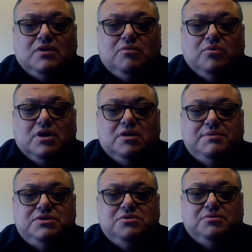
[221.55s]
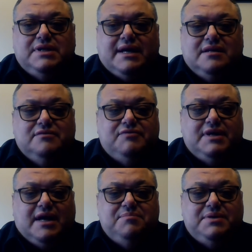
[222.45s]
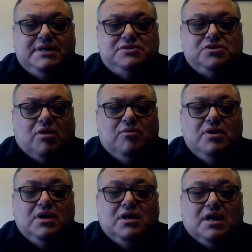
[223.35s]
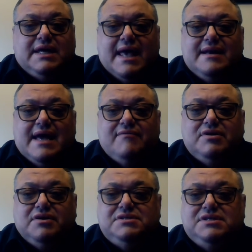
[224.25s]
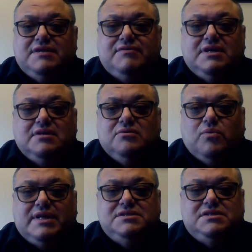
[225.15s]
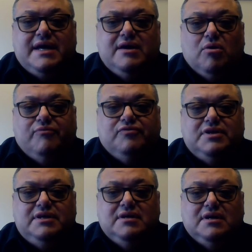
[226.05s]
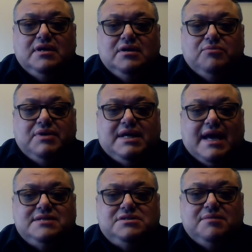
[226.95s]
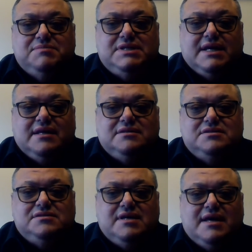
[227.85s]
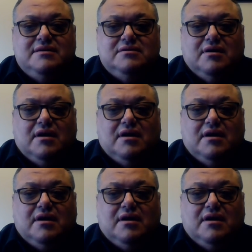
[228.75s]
we're gonna be doing that on the VIP. So again, have a nice evening Wednesday. Hopefully, we cash them tickets and.